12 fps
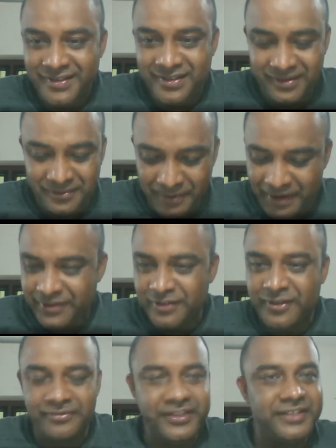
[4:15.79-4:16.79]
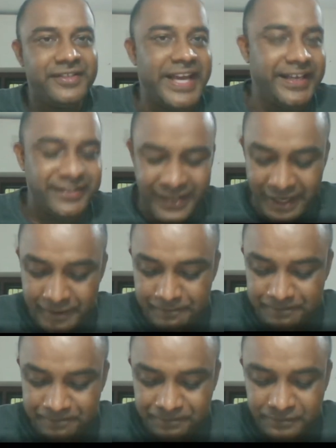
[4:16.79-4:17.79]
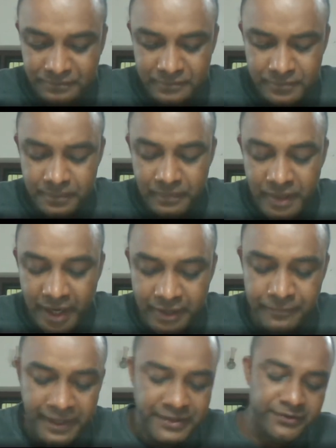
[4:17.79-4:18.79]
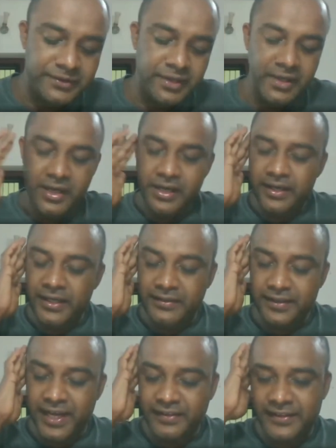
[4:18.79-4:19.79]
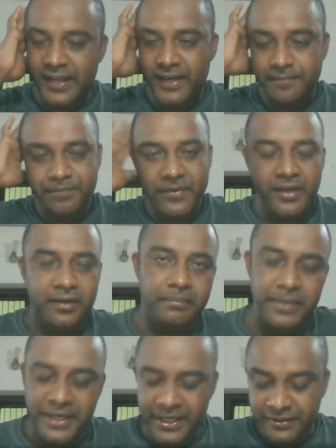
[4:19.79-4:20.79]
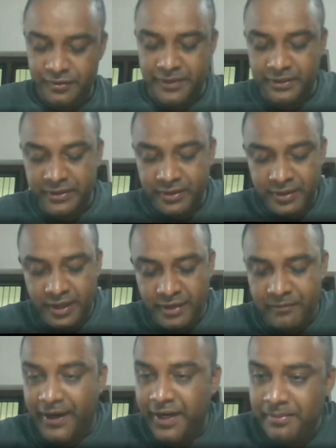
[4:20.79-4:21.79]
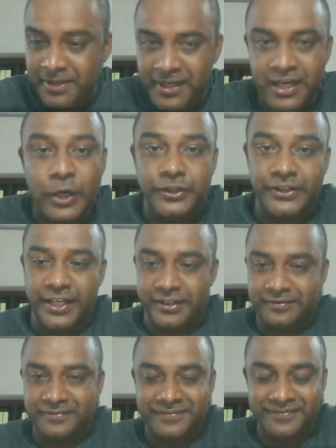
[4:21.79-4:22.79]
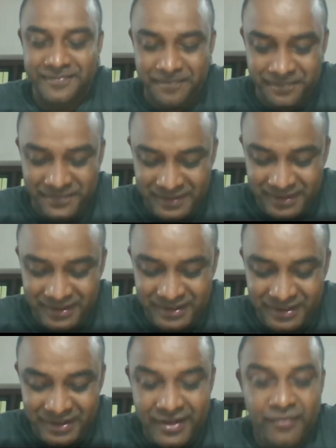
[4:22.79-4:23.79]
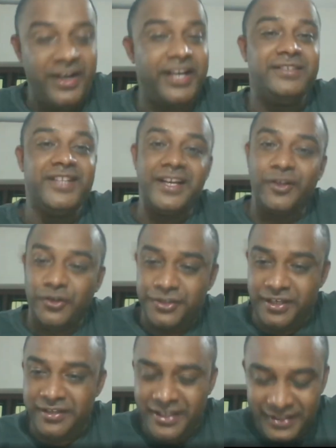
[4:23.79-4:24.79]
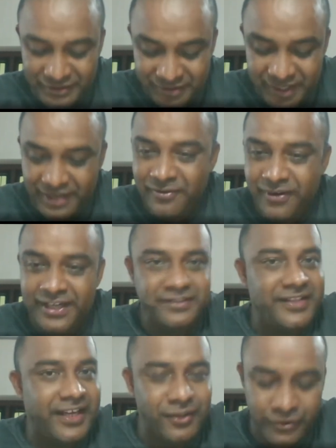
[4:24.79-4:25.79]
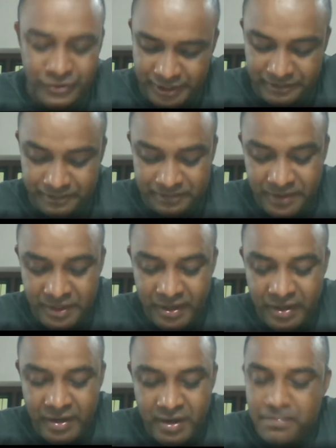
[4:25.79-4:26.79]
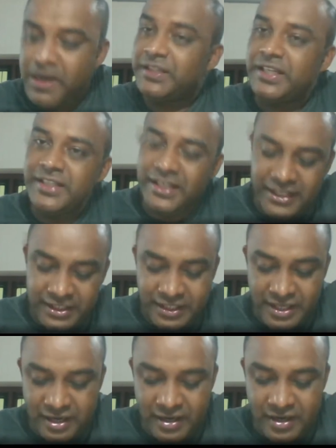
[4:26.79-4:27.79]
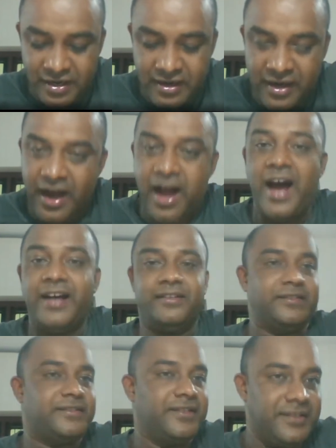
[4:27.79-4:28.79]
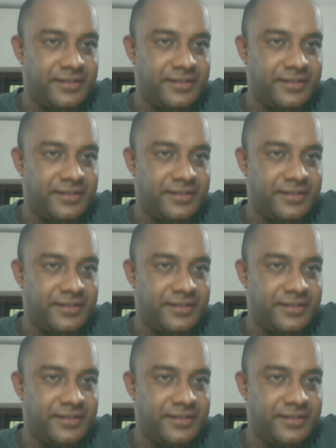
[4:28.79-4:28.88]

phases of this essay. And friends, his essay begins with a fundamental question. What is that question? Let us see what is that question. Partha Chatterjee asked